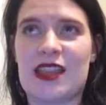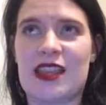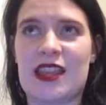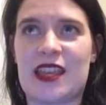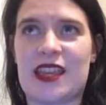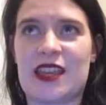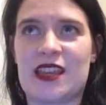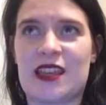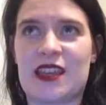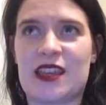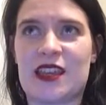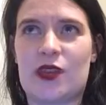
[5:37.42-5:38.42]
think
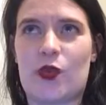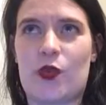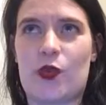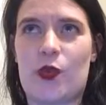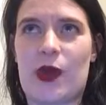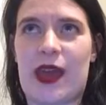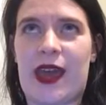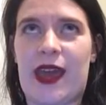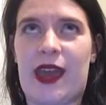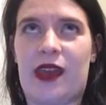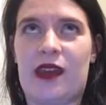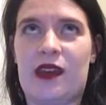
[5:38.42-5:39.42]
in a
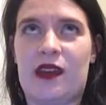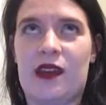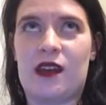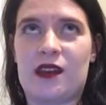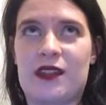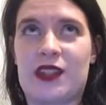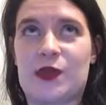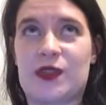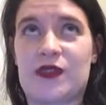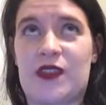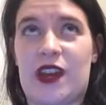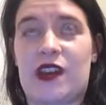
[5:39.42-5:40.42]
way this
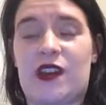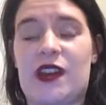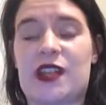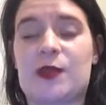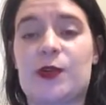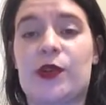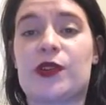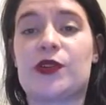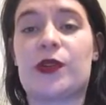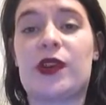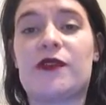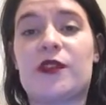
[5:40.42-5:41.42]
was very
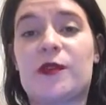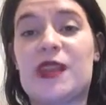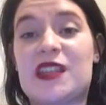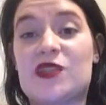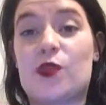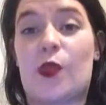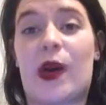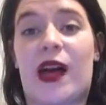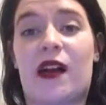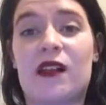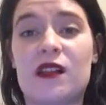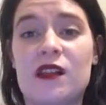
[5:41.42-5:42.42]
exploratory for me as
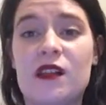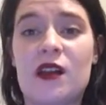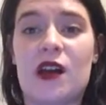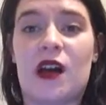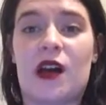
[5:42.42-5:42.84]
well,